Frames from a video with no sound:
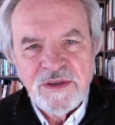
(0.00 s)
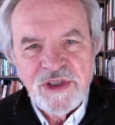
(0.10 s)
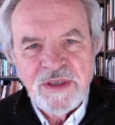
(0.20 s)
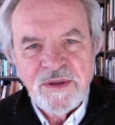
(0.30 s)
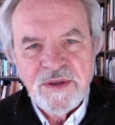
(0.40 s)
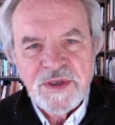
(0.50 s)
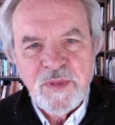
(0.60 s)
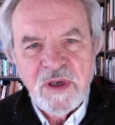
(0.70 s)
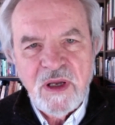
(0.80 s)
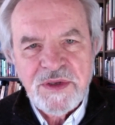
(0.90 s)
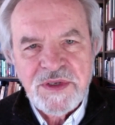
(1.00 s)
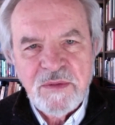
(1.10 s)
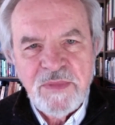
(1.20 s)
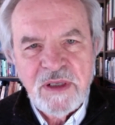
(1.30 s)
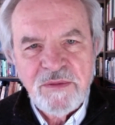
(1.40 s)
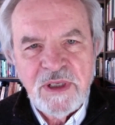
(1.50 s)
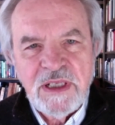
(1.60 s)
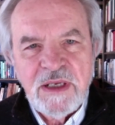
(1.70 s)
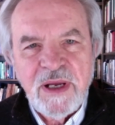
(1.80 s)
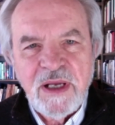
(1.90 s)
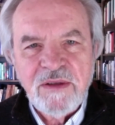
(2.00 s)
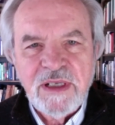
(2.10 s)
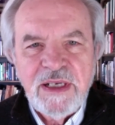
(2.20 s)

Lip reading: genders, but really about